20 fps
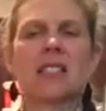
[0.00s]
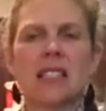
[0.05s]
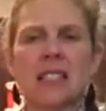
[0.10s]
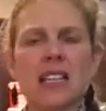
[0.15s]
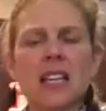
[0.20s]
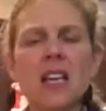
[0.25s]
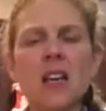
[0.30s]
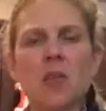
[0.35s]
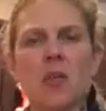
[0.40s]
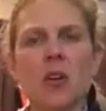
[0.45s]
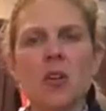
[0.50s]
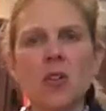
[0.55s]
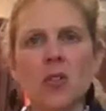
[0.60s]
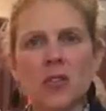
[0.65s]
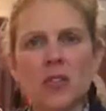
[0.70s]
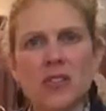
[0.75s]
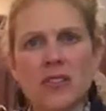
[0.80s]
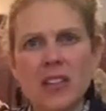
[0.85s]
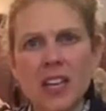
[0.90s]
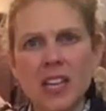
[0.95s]
and
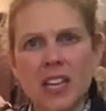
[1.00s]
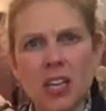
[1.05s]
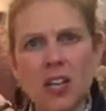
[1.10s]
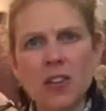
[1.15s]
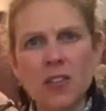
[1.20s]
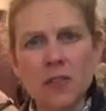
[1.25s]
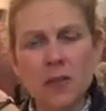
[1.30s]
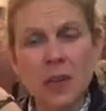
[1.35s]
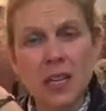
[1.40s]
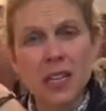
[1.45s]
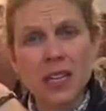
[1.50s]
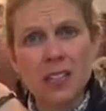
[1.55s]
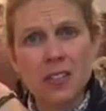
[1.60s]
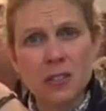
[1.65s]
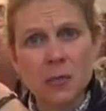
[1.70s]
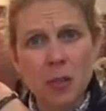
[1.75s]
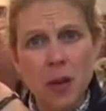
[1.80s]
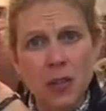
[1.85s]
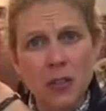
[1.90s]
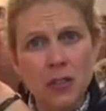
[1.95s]
chemicals that you've been
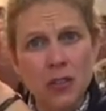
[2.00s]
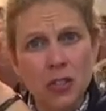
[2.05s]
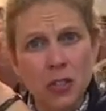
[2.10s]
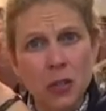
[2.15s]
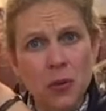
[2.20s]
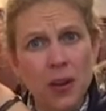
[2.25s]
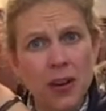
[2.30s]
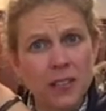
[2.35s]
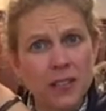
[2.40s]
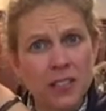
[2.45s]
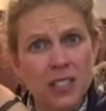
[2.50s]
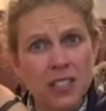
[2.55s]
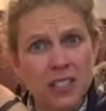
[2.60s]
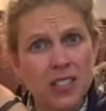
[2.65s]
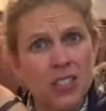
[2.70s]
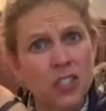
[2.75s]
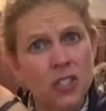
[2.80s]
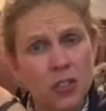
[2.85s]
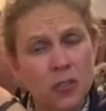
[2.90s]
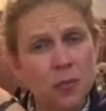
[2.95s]
exposed to ever
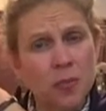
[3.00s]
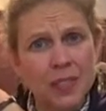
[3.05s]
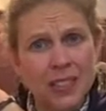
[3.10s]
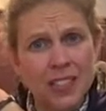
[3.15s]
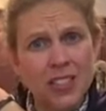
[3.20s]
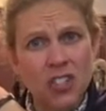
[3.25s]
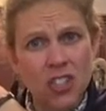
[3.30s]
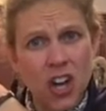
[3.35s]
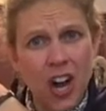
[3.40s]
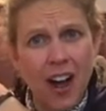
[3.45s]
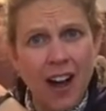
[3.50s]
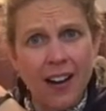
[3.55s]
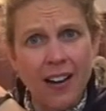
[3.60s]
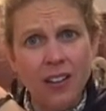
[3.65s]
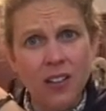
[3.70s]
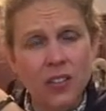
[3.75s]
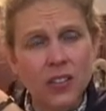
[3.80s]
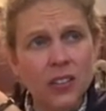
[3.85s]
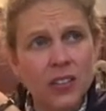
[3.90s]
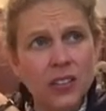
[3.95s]
since you've been a child.
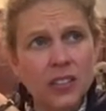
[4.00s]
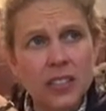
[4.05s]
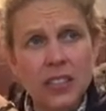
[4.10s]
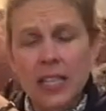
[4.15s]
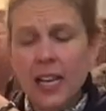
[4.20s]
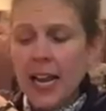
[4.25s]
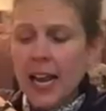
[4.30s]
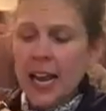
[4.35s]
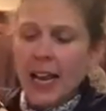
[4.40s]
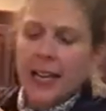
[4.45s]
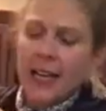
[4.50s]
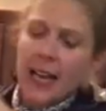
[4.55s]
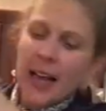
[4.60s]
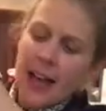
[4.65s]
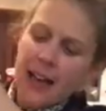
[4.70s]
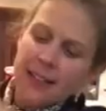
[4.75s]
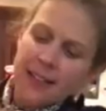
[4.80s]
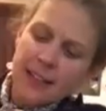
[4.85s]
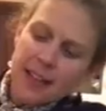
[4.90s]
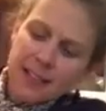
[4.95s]
And
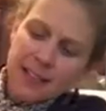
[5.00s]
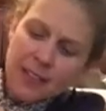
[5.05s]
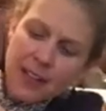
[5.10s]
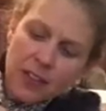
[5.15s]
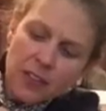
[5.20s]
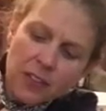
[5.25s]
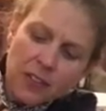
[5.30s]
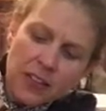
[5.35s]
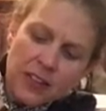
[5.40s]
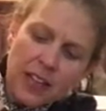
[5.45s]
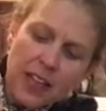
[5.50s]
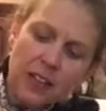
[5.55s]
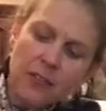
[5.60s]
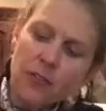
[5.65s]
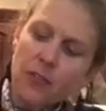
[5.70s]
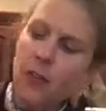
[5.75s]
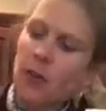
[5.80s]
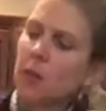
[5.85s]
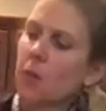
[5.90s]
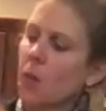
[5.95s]
guys, that's everything
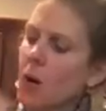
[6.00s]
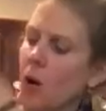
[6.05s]
from